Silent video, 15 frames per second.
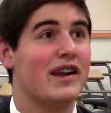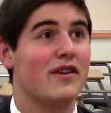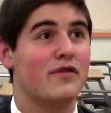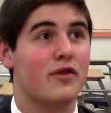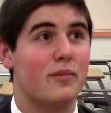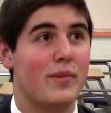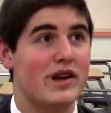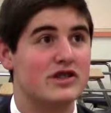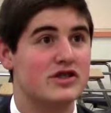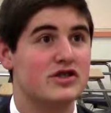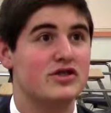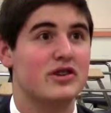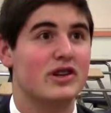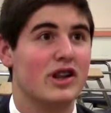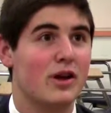information
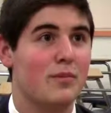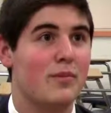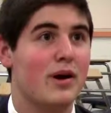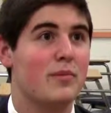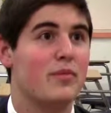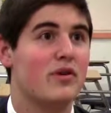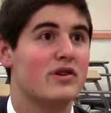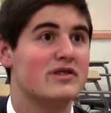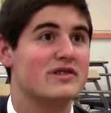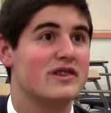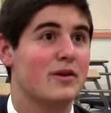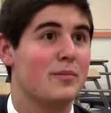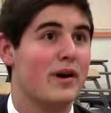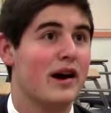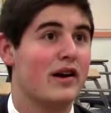to club members
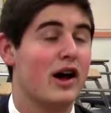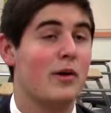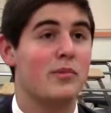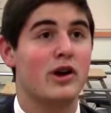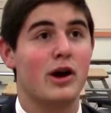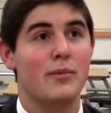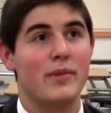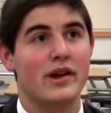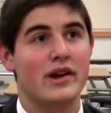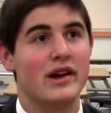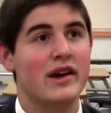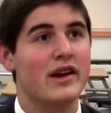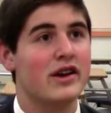about upcoming